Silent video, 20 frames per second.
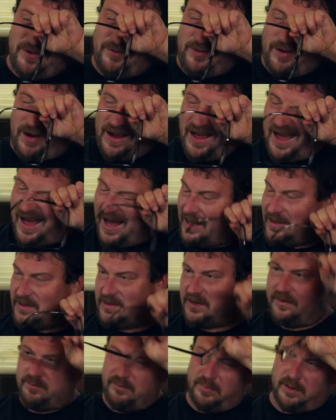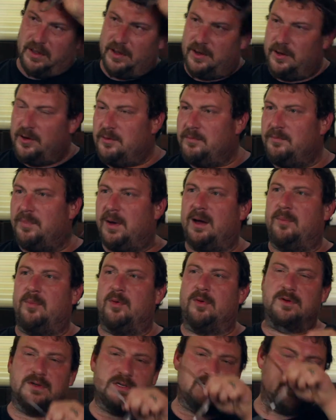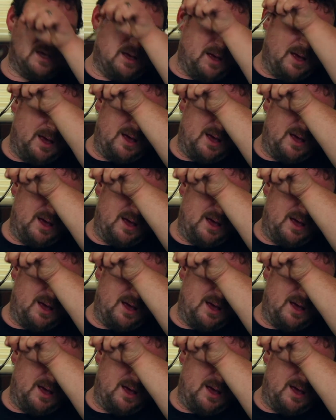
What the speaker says: different kinds of balloon bubbles